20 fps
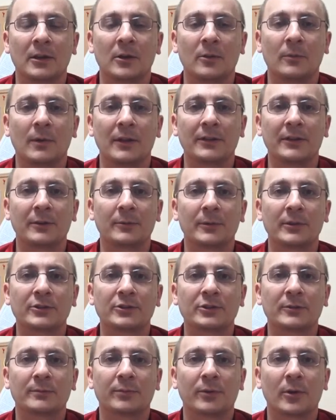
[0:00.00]
While the
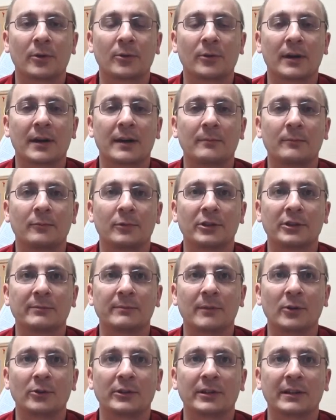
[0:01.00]
original program was
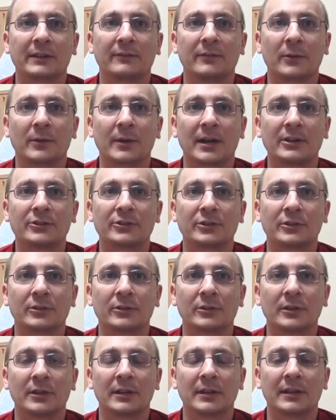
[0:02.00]
mostly
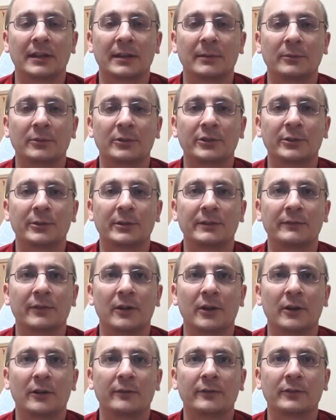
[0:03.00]
vocational, it would soon
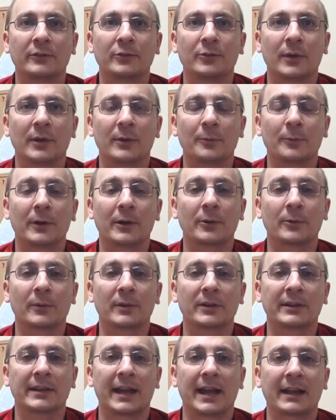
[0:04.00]
evolve into a
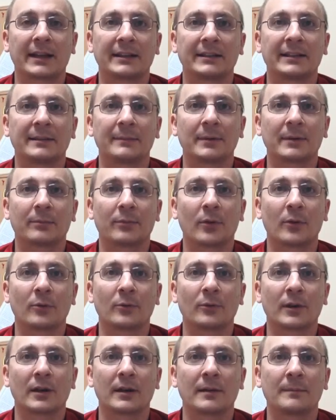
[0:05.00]
rigorous academic
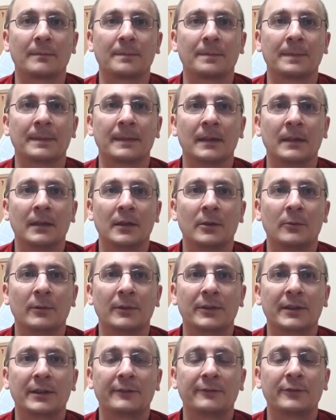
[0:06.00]
program.
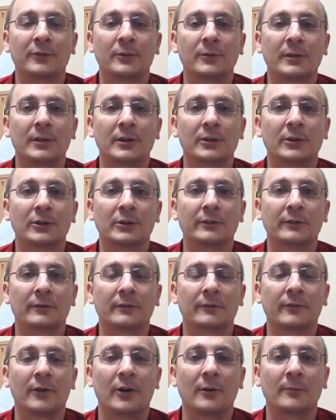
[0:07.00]
Within a few years,
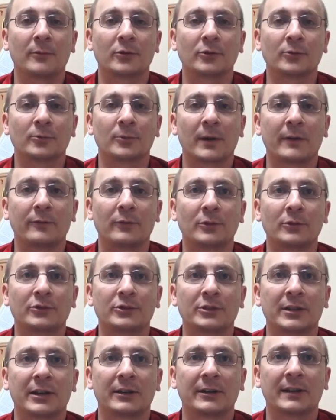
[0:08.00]
Vollmer's
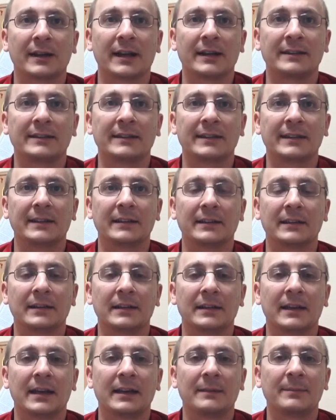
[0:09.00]
revolutionary idea
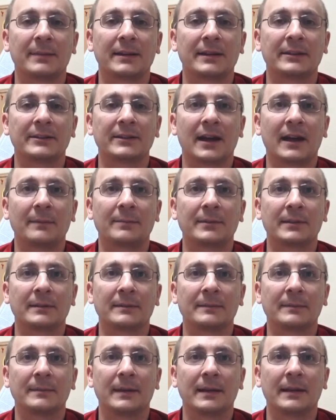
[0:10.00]
had been
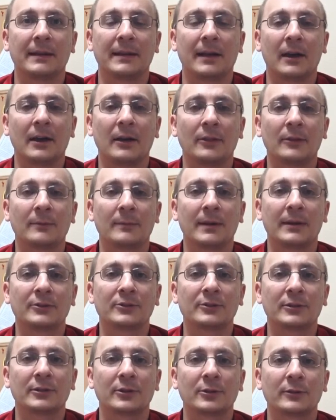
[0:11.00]
adopted, and other
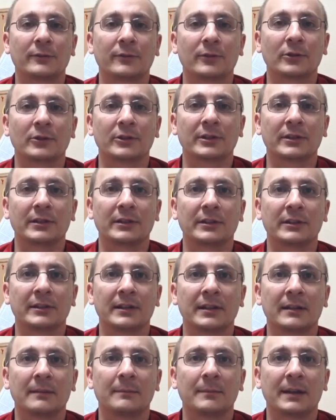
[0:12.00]
major universities
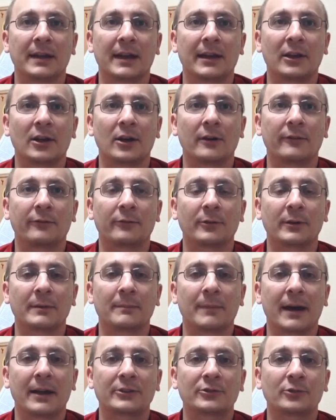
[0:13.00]
began offering
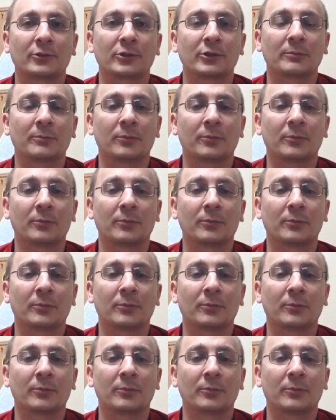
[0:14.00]
bachelor's